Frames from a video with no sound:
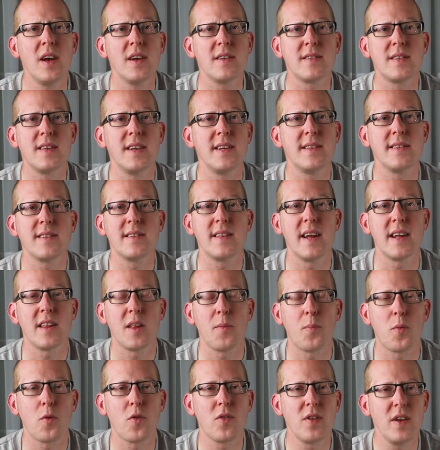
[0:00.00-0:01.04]
since that
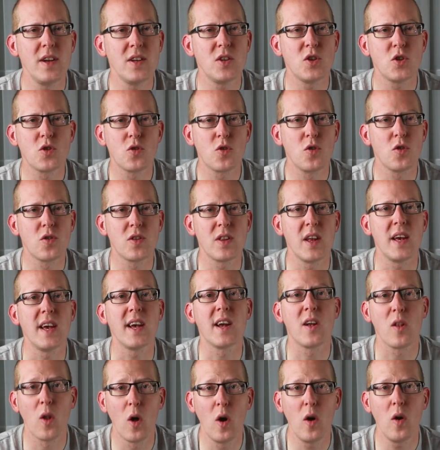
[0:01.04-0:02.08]
the procedure could
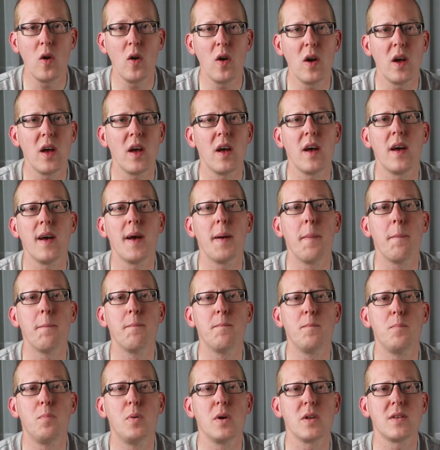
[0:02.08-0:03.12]
take long,
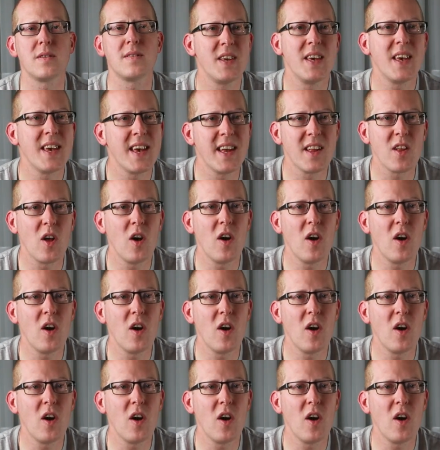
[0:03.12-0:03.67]
but seeing it